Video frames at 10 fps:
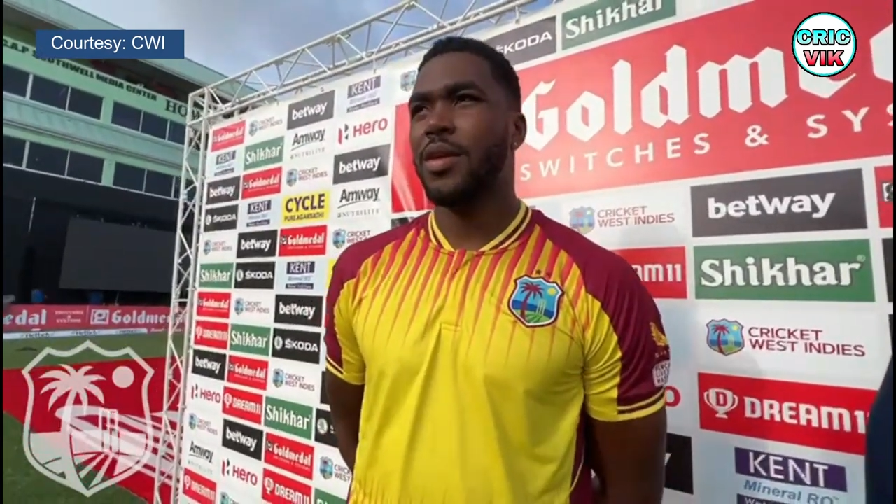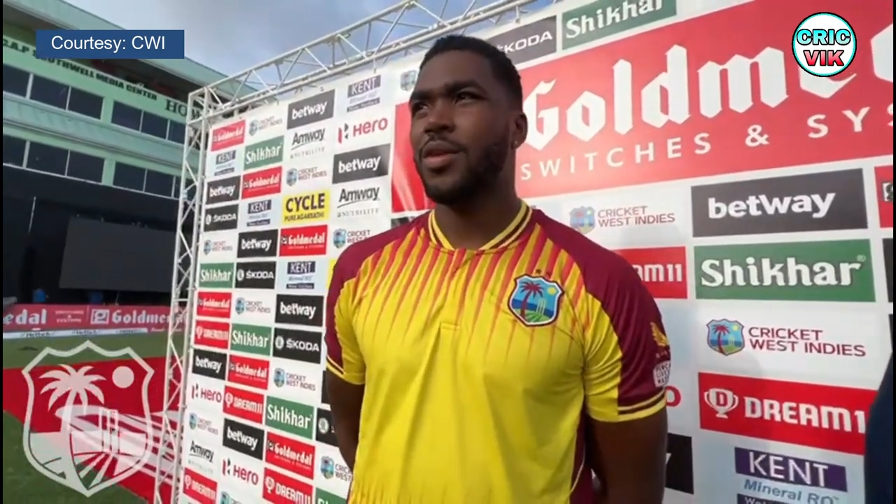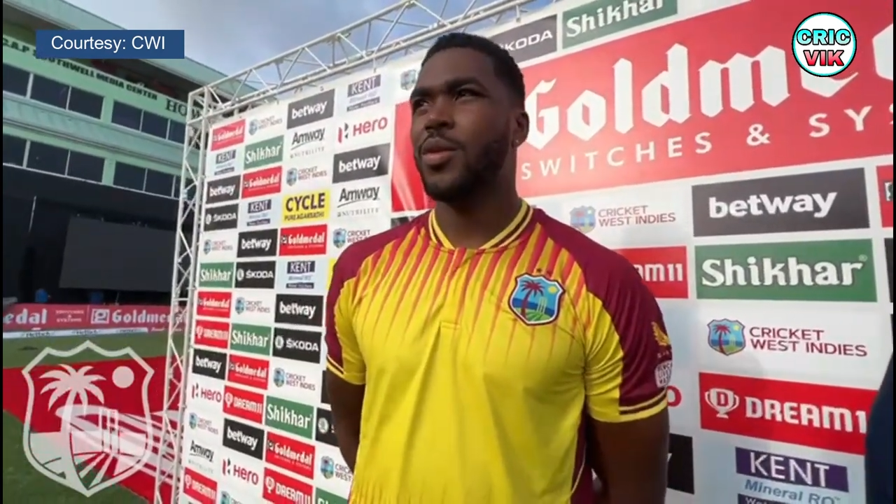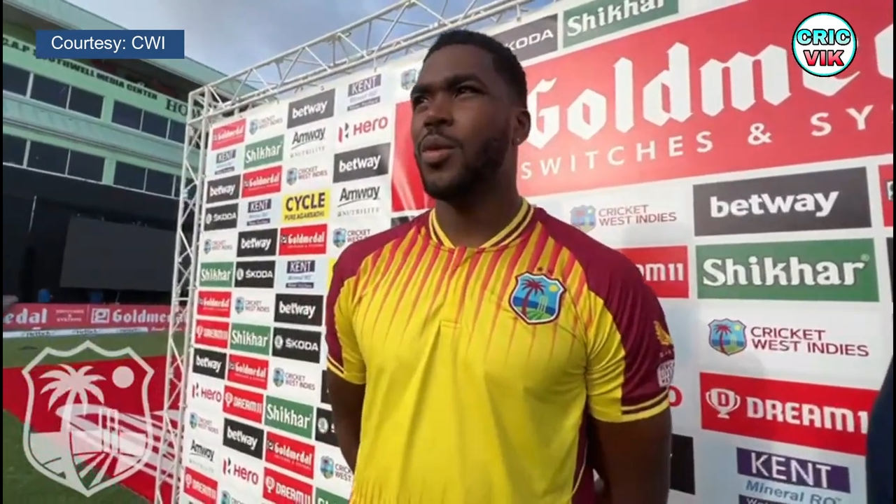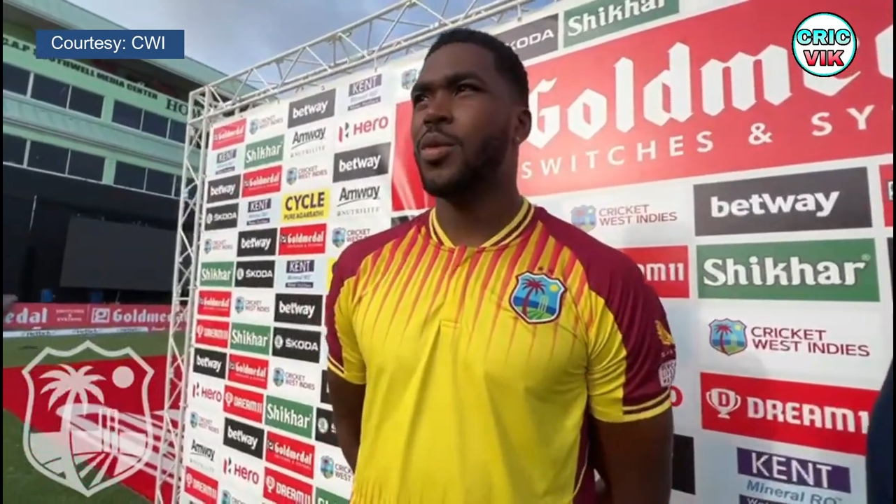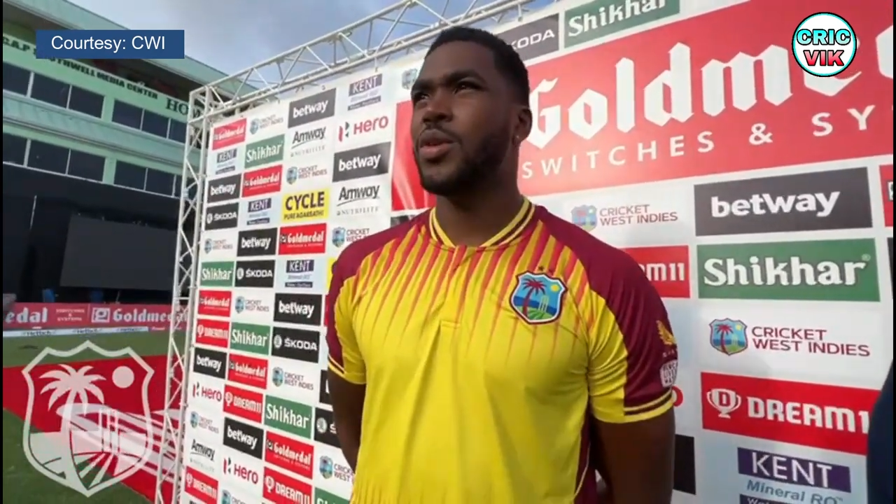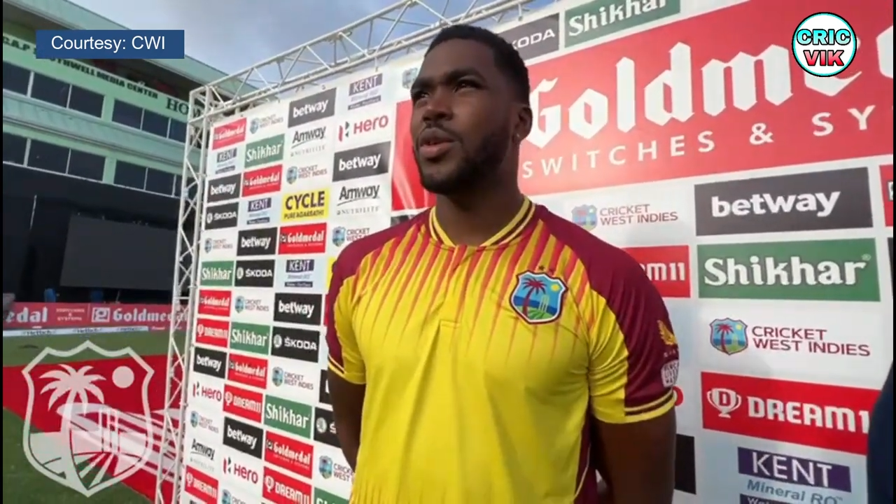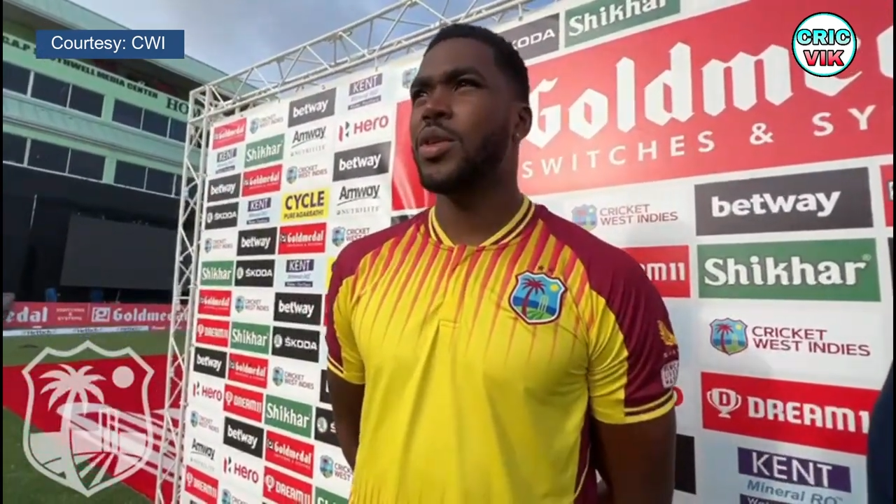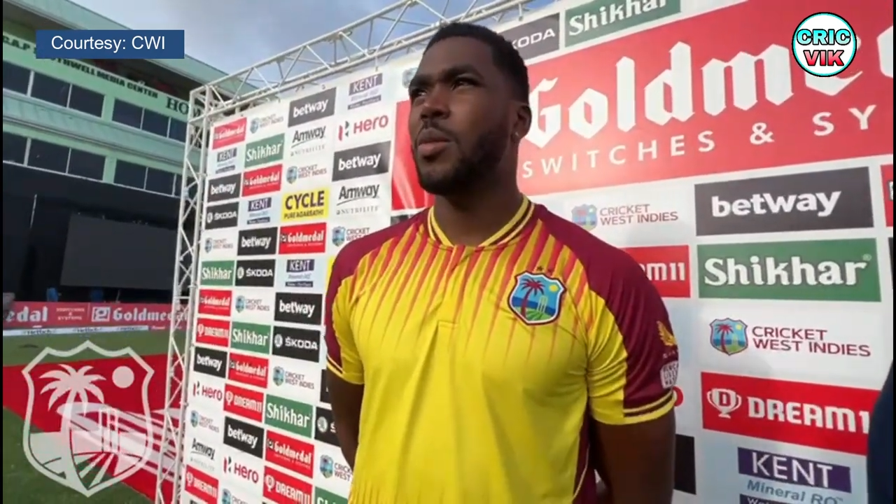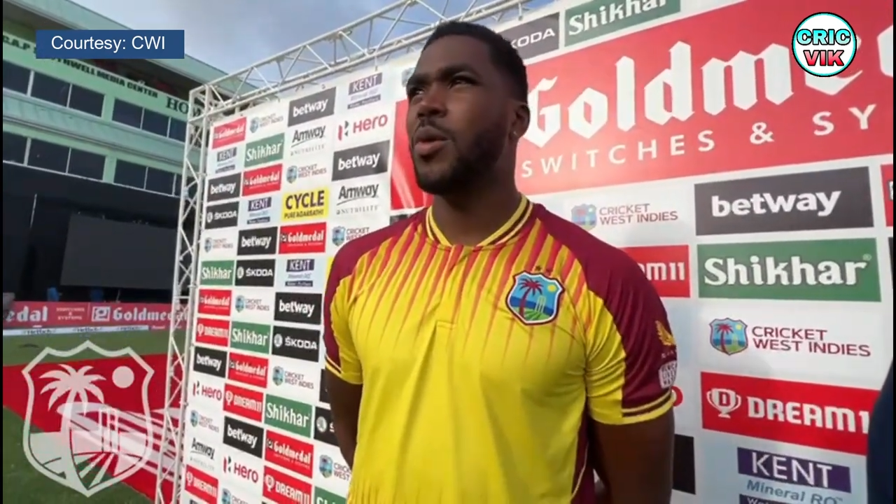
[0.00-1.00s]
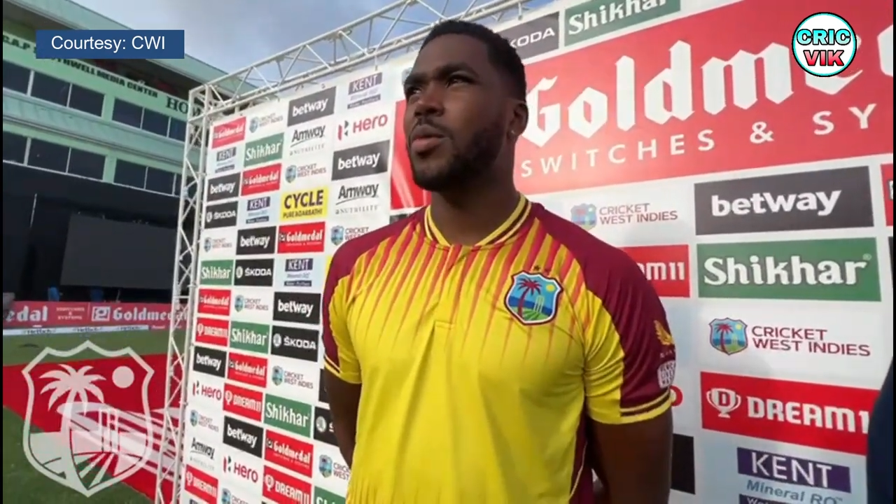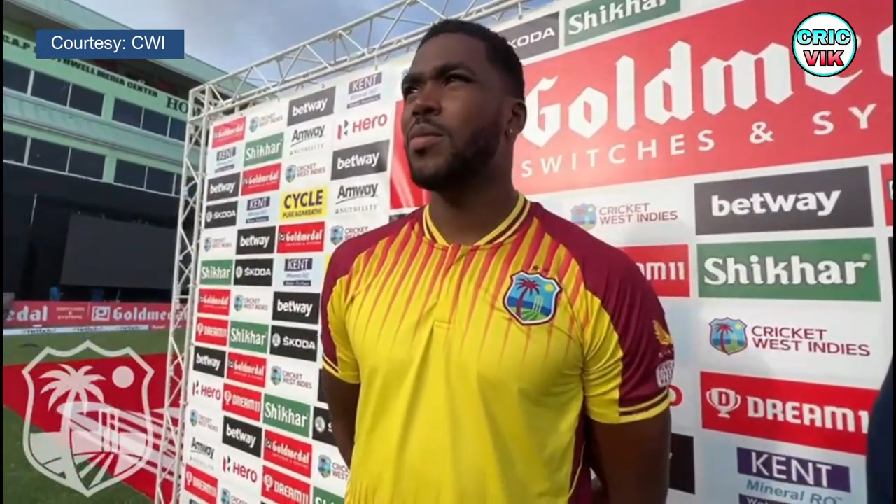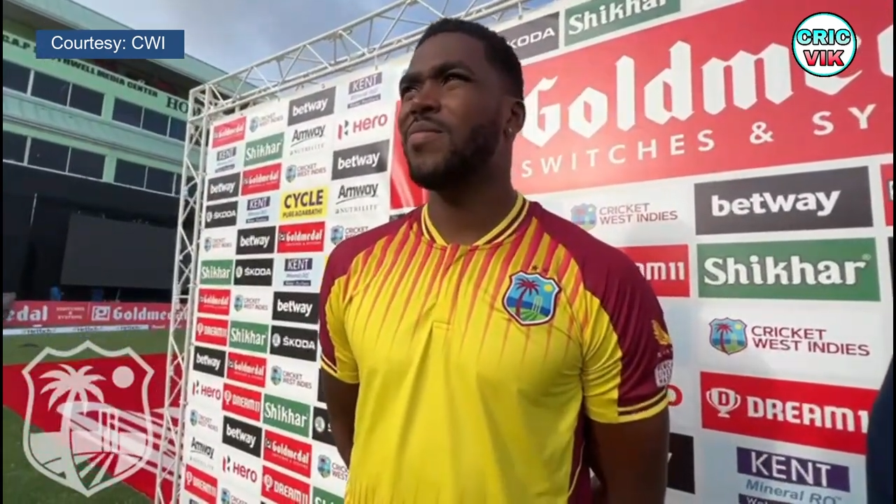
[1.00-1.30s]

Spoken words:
you know, it's just about